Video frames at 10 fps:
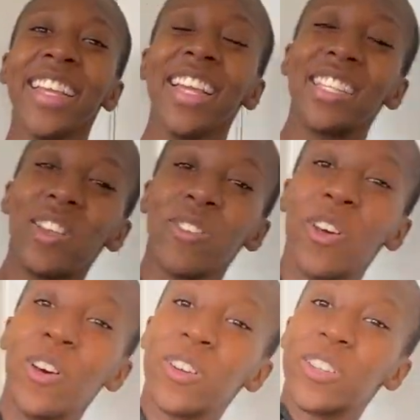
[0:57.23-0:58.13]
It's so
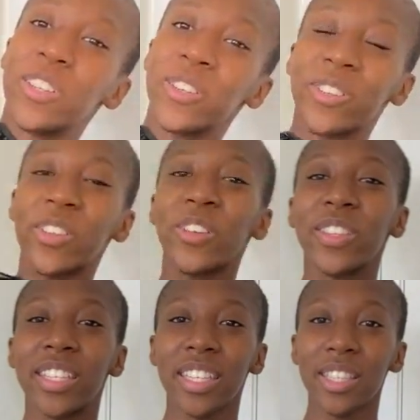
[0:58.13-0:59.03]
long too. So
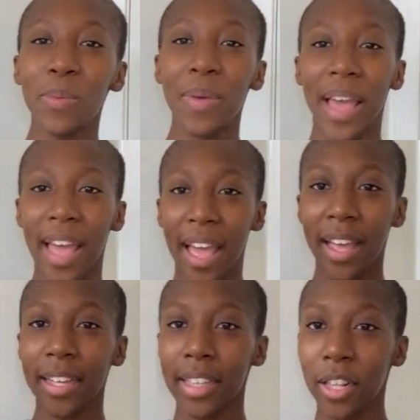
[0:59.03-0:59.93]
this is the
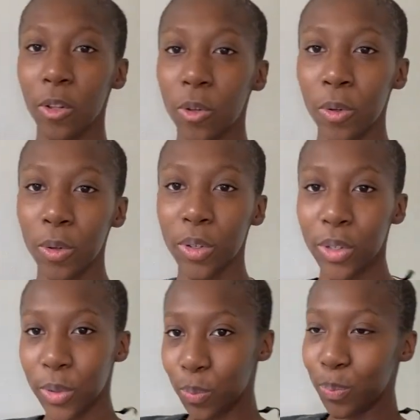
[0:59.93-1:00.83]
bag, the little
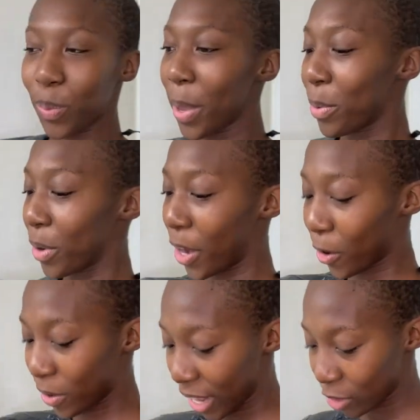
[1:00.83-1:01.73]
paper
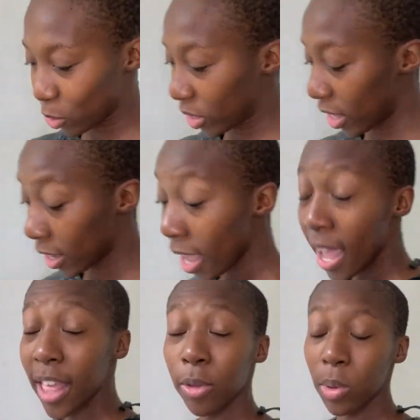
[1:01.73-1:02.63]
hair catcher thing.
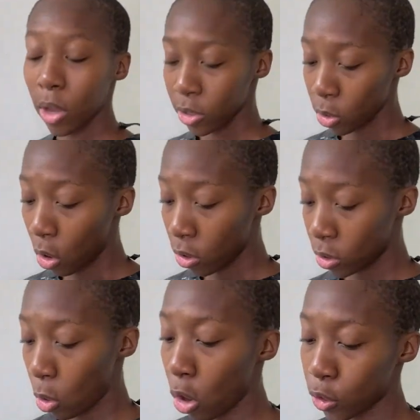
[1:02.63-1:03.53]
And then we also have